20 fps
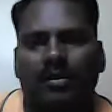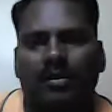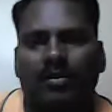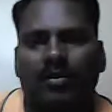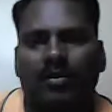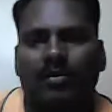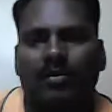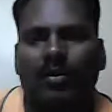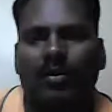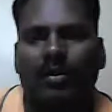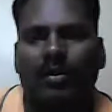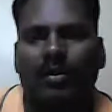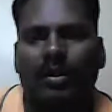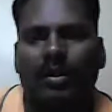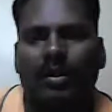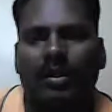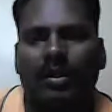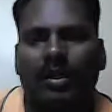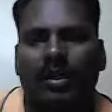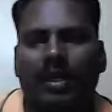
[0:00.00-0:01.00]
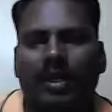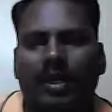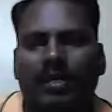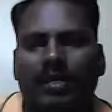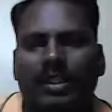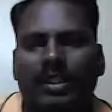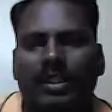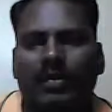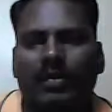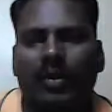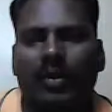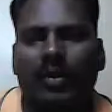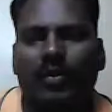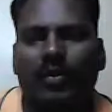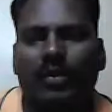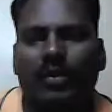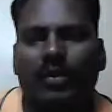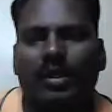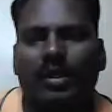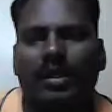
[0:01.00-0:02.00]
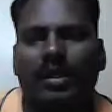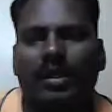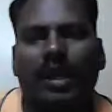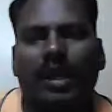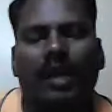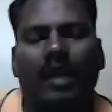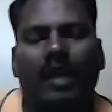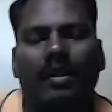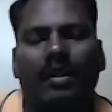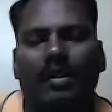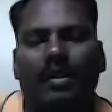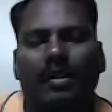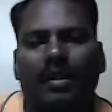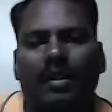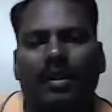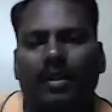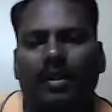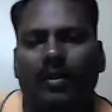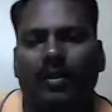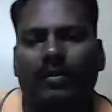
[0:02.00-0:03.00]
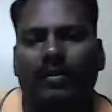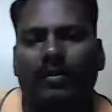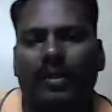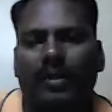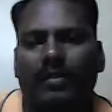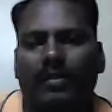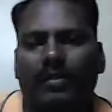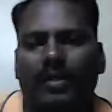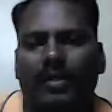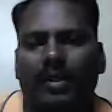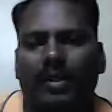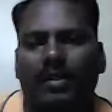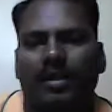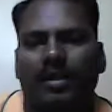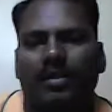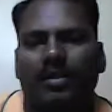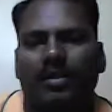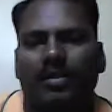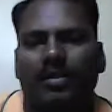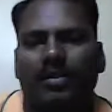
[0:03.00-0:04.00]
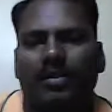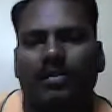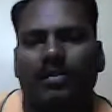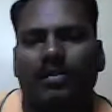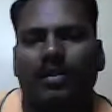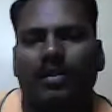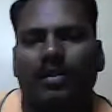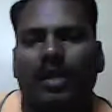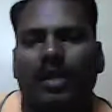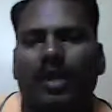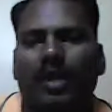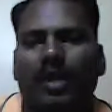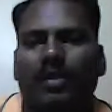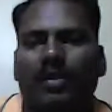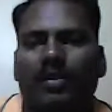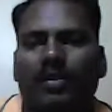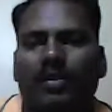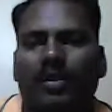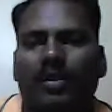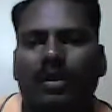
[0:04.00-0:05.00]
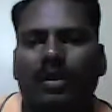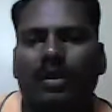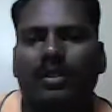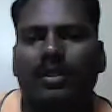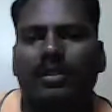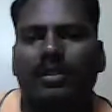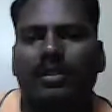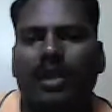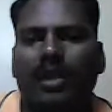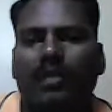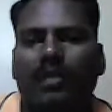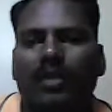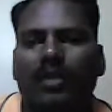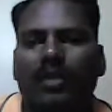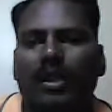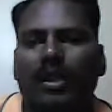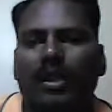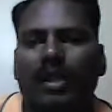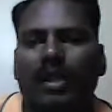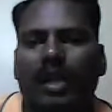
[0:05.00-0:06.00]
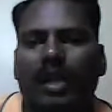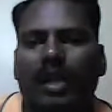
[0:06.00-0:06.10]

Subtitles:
Both net present value method and internal rate of return method both are discounted cash